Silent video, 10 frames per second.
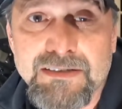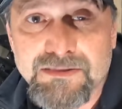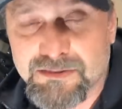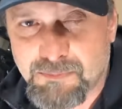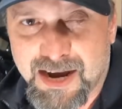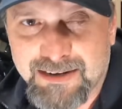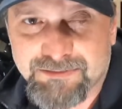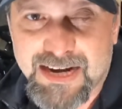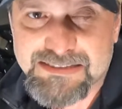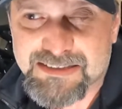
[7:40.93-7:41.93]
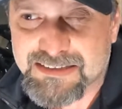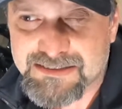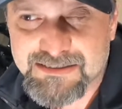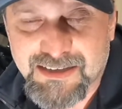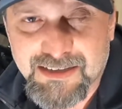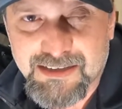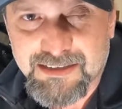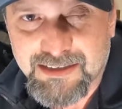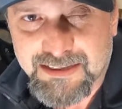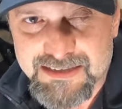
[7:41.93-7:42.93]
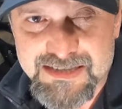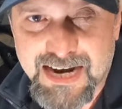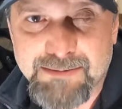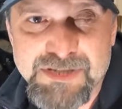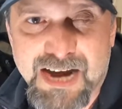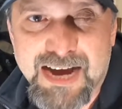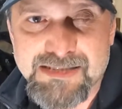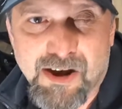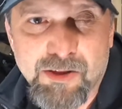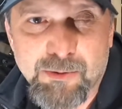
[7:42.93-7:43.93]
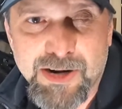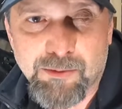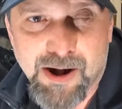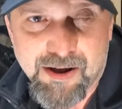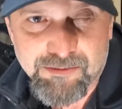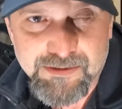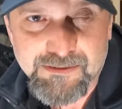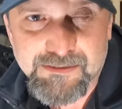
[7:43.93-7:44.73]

So my advice is get the same size all the way around.